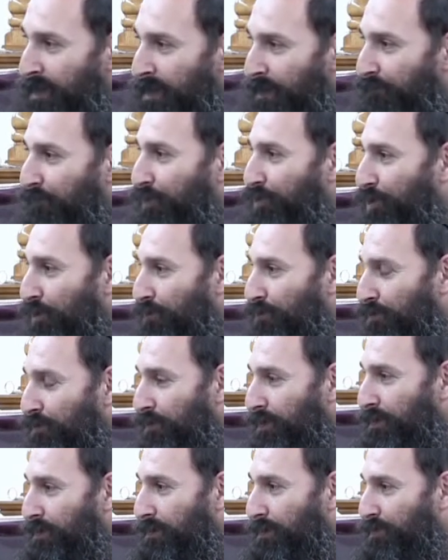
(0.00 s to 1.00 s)
If you don't do
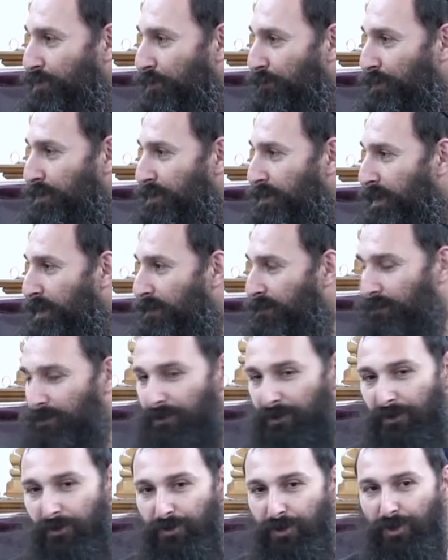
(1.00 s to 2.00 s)
it, it's almost like,
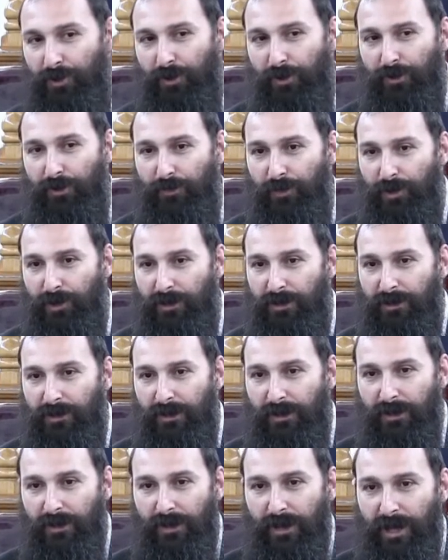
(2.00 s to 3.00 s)
you know, you go to work
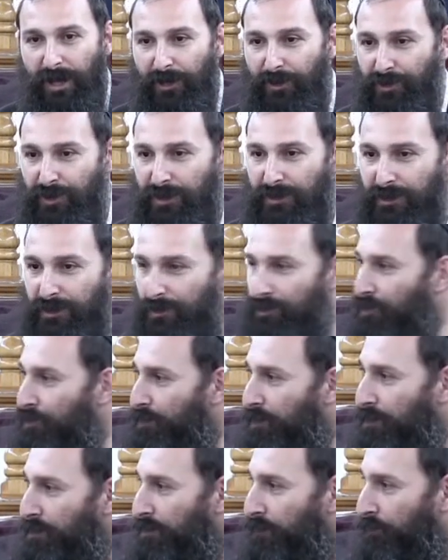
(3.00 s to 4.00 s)
and you just didn't do
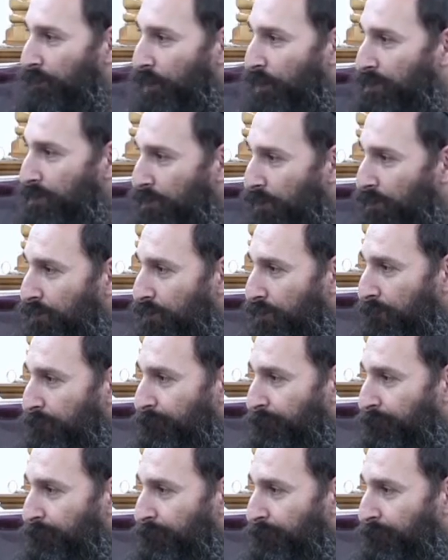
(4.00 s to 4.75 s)
what your boss told you.